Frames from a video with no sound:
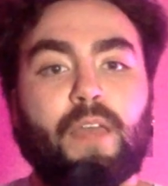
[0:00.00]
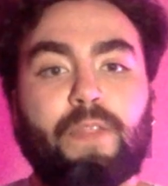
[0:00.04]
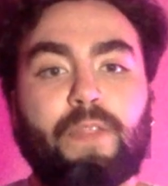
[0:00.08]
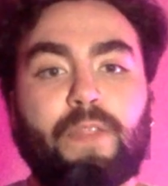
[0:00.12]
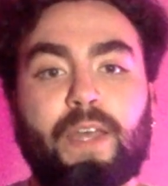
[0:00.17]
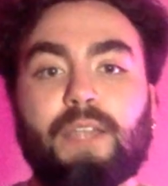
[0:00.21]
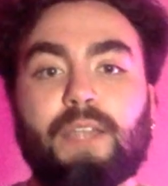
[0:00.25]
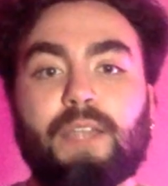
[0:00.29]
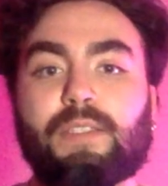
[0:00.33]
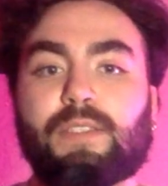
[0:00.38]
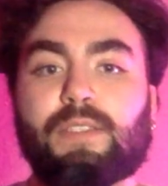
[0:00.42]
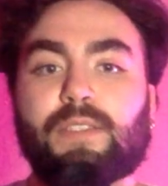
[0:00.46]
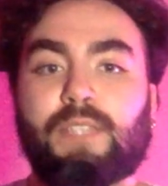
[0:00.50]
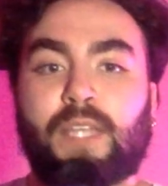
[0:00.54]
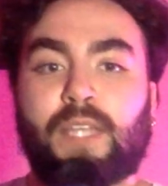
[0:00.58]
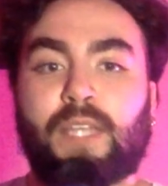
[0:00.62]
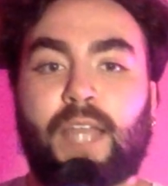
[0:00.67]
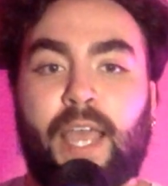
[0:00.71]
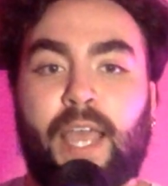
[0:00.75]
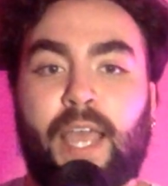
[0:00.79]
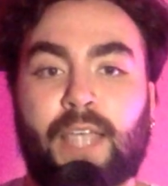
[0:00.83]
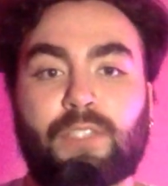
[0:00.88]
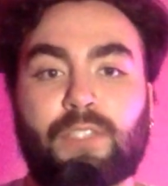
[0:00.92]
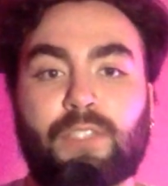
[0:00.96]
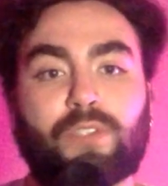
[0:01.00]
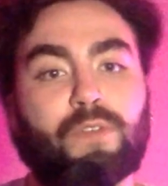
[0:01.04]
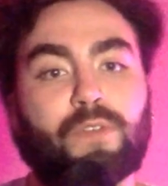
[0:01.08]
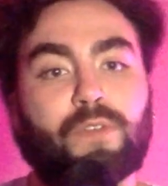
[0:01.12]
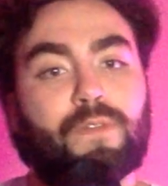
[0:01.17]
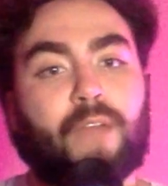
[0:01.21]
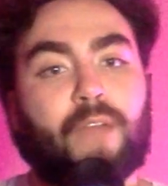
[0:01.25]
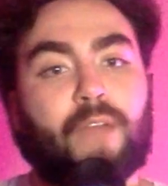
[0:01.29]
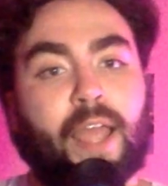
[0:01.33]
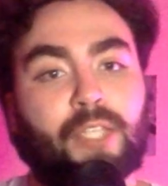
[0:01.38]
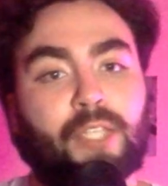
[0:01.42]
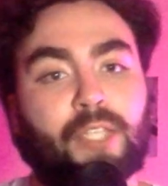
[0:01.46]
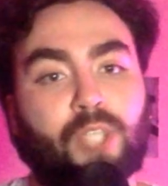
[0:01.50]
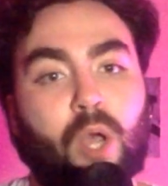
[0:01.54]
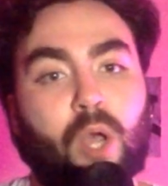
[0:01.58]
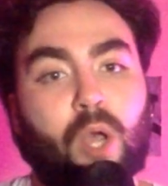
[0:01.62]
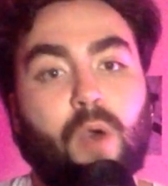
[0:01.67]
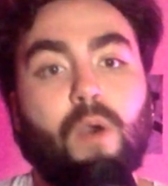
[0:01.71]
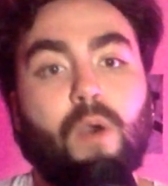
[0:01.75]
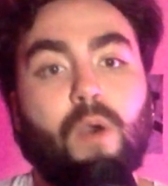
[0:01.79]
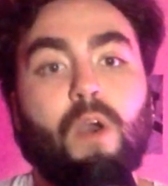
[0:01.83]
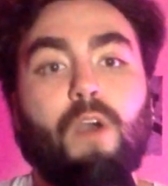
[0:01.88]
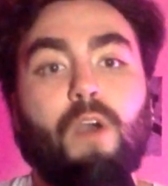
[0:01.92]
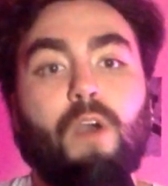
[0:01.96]
thus seen as too
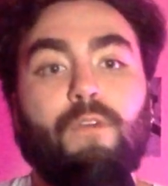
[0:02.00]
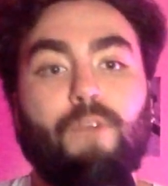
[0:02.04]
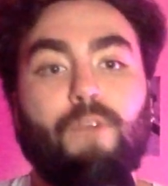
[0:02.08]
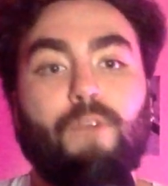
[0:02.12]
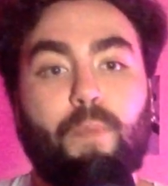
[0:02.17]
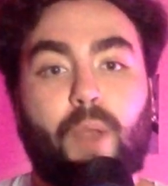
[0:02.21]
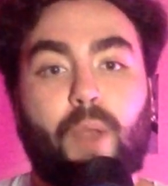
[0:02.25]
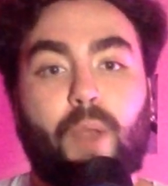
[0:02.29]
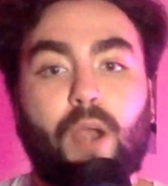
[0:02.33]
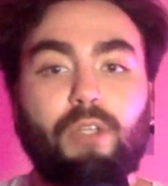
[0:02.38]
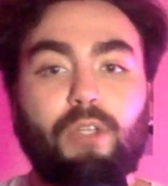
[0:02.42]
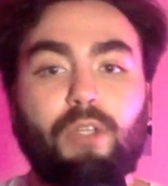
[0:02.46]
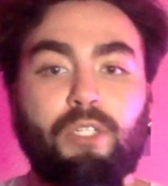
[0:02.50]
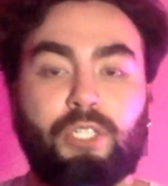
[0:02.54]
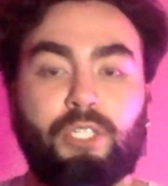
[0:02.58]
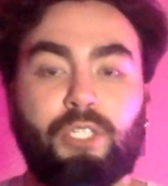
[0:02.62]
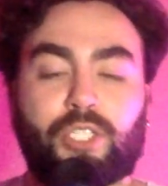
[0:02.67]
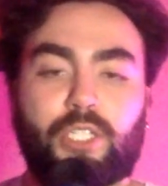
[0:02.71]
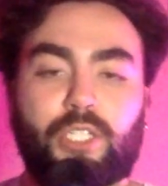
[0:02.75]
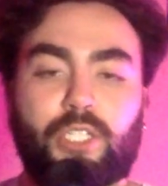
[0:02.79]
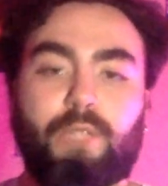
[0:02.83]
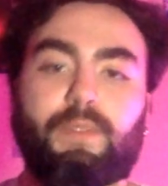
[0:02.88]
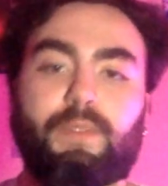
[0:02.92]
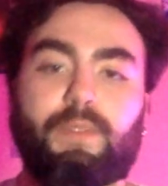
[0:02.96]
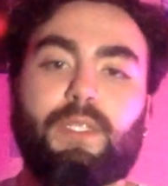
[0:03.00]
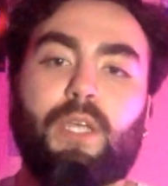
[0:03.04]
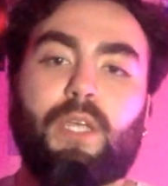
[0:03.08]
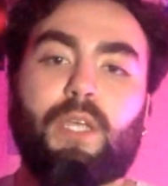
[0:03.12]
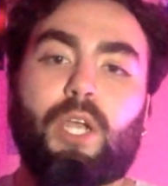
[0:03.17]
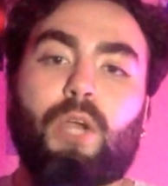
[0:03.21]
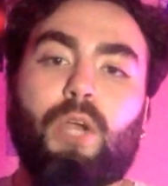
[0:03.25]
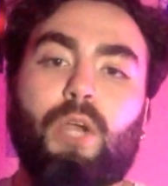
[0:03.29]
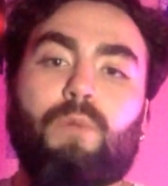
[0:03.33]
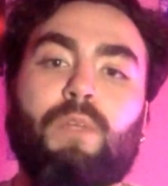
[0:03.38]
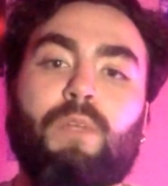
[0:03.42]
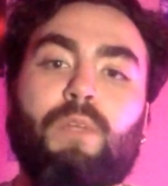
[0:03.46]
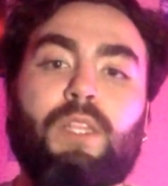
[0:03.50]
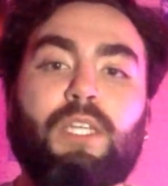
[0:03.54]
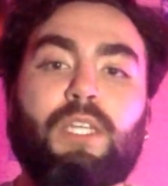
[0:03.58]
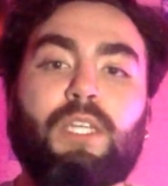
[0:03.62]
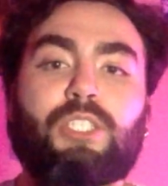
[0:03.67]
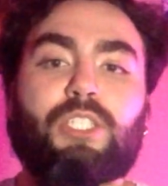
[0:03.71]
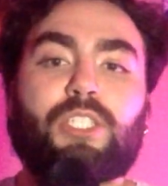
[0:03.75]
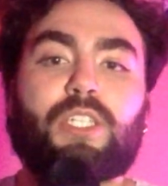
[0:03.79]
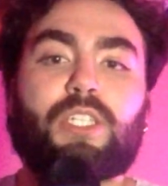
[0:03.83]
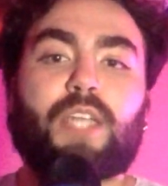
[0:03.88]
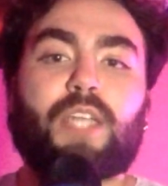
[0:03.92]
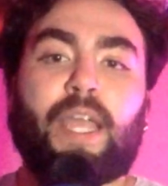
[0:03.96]
fragile for partnerships.
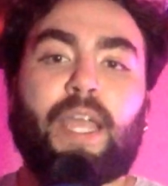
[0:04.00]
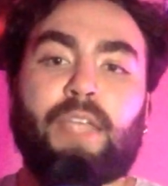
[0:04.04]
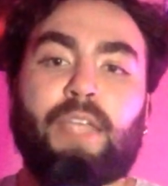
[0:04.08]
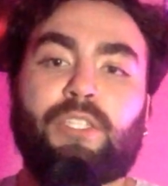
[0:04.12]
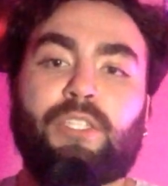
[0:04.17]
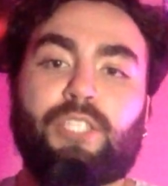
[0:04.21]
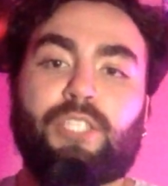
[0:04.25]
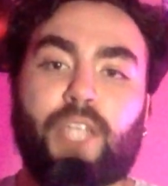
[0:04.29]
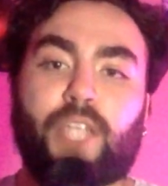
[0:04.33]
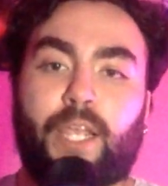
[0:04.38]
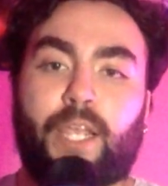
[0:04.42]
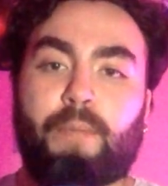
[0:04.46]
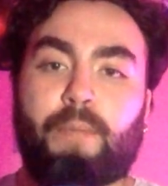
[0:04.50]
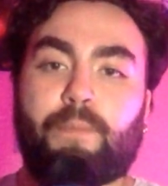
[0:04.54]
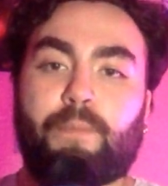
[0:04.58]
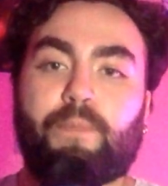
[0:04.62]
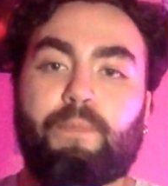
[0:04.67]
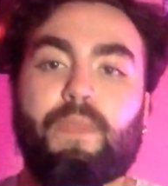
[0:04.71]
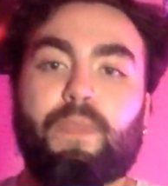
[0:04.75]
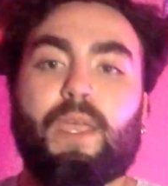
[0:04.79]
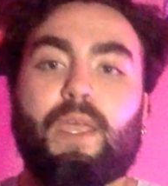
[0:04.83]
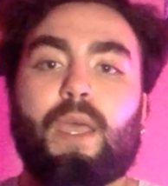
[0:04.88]
Religion and shame.